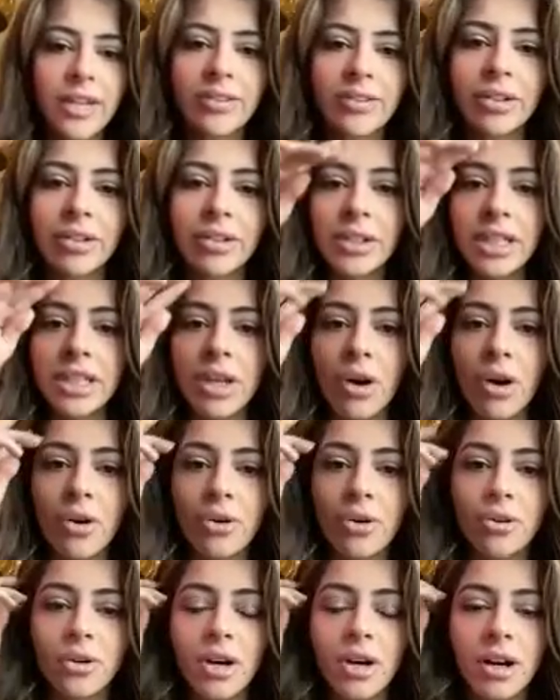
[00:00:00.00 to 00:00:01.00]
really
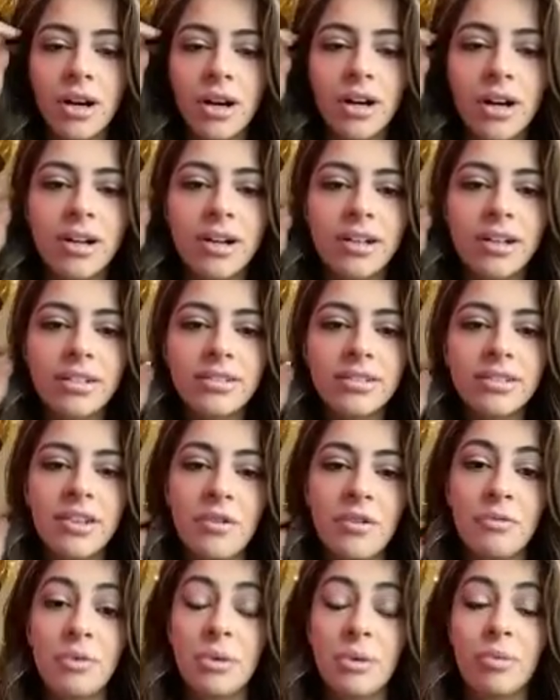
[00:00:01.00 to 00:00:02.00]
know
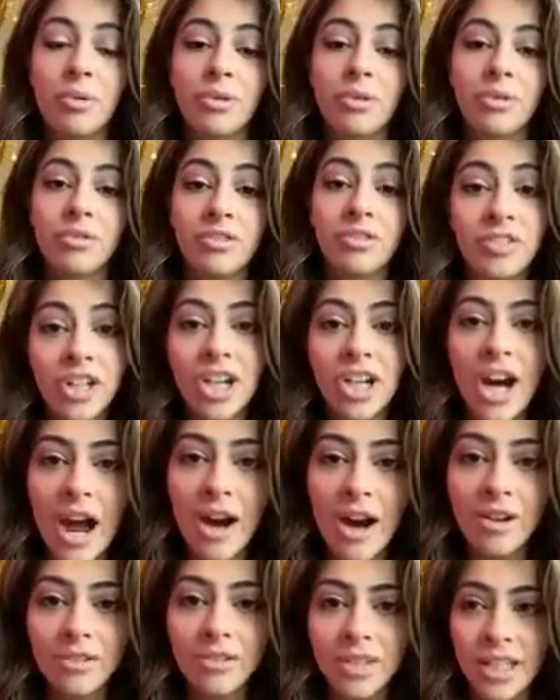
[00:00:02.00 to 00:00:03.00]
if people figure
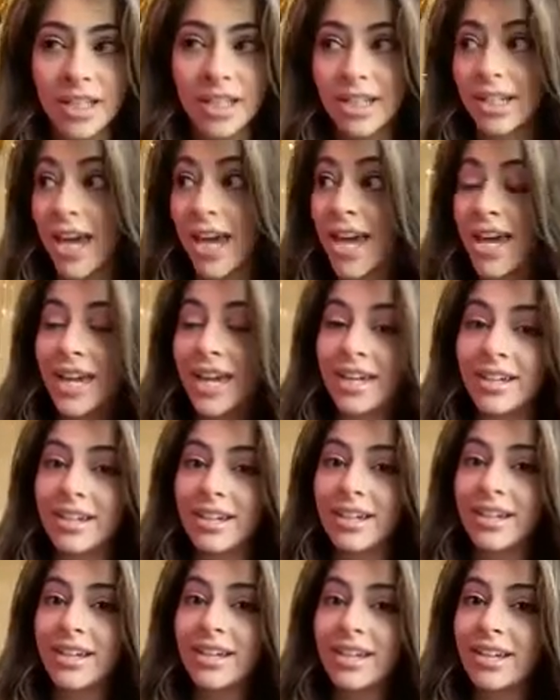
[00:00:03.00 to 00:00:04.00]
out
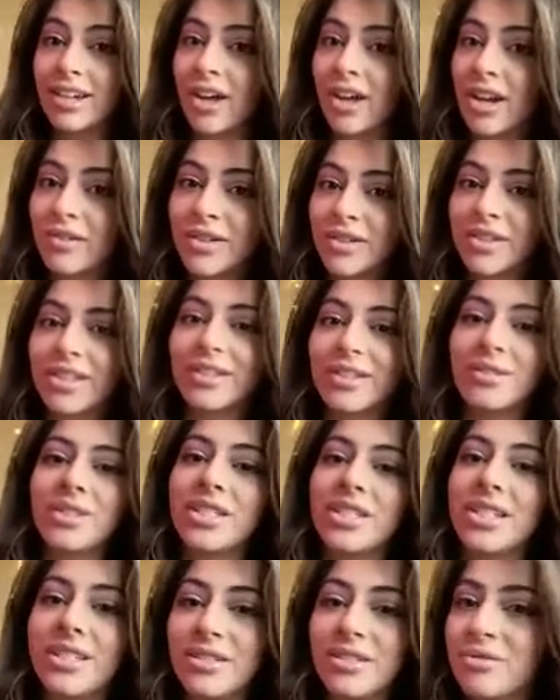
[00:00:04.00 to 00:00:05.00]
not everything you
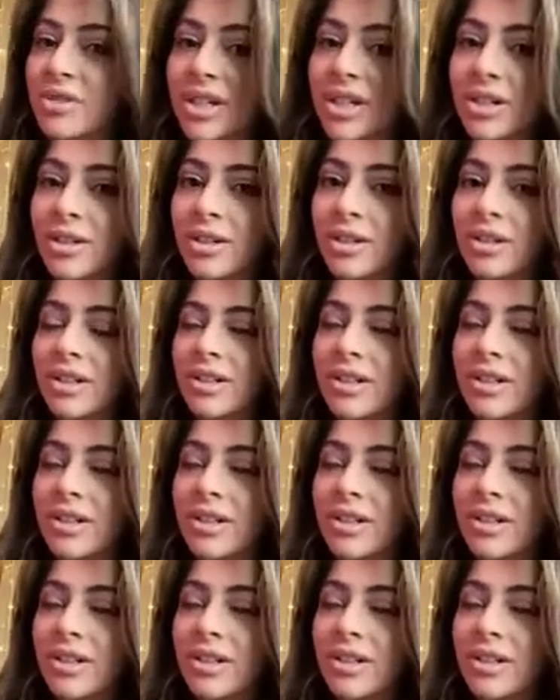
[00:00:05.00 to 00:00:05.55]
see is real,